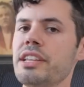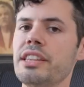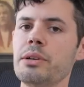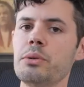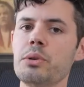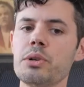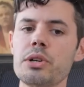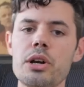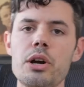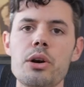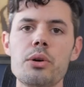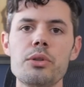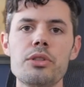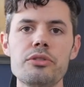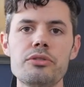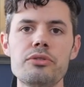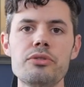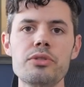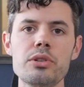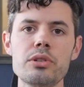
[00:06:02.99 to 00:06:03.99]
and they will go the
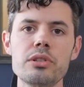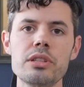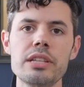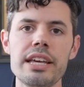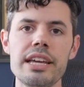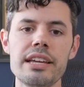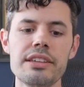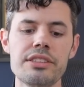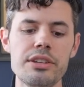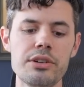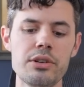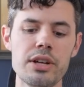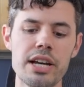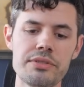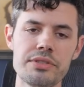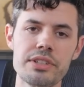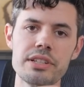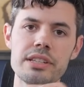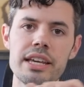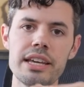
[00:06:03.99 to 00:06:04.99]
full length. You don't
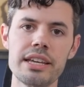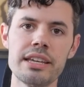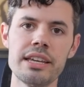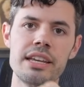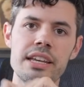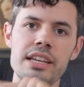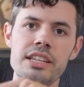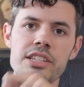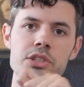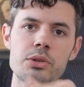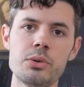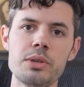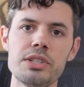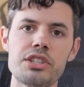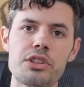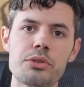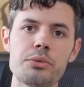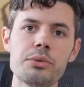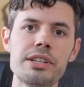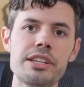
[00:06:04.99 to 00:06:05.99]
have to like
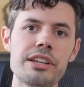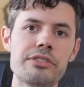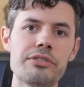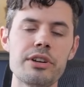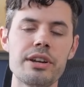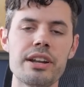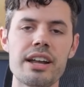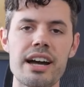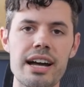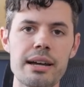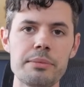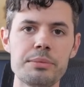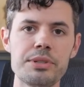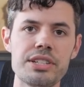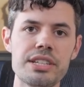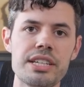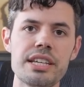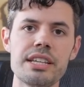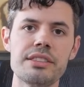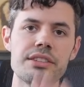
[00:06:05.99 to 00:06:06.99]
twist three different knobs
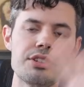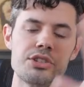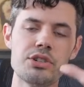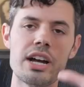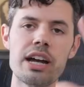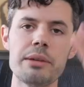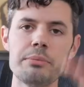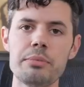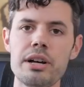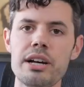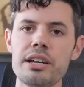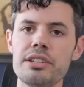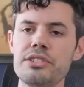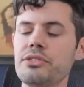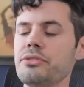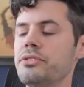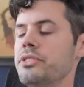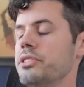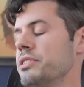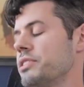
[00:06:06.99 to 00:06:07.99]
to get the tripod
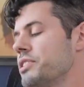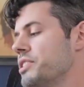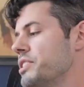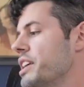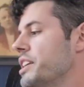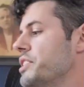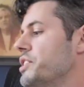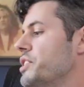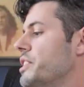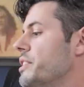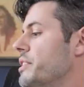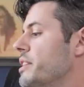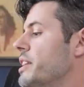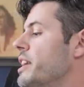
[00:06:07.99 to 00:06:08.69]
to full extension.